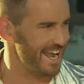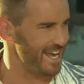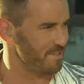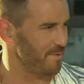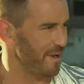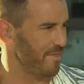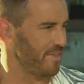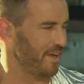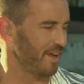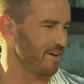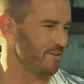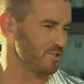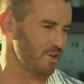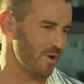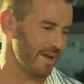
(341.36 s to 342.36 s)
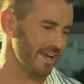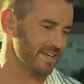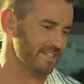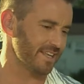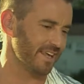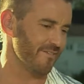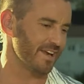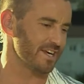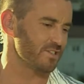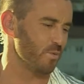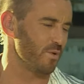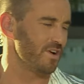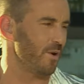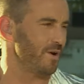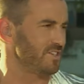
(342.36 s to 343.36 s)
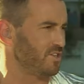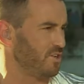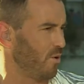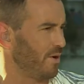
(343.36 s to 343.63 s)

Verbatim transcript: yes, yeah. But I think showing us, giving us a window into